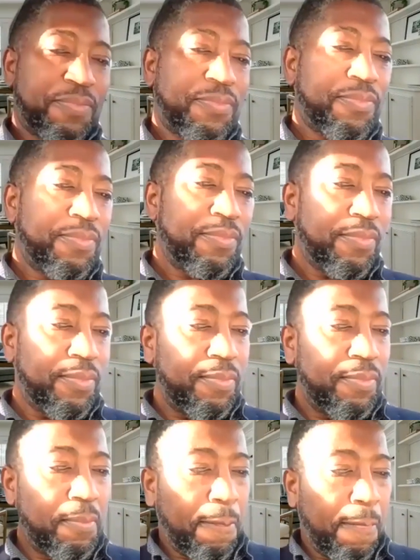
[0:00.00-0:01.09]

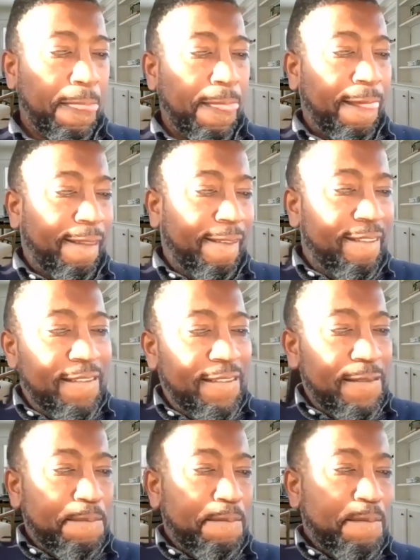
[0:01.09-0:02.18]

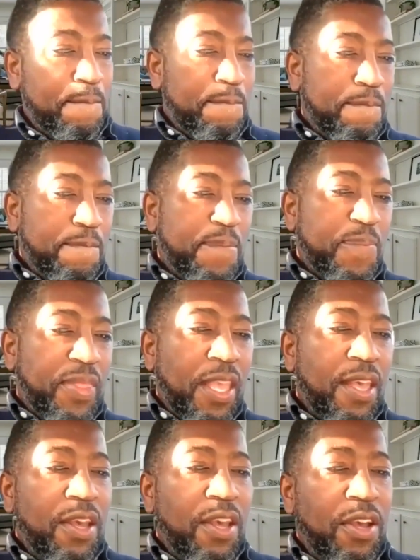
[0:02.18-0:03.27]

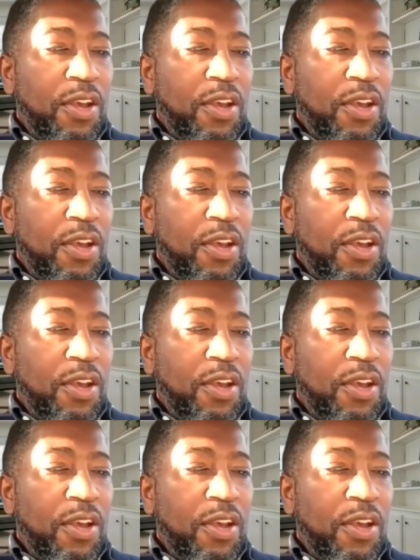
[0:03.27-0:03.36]
(silence)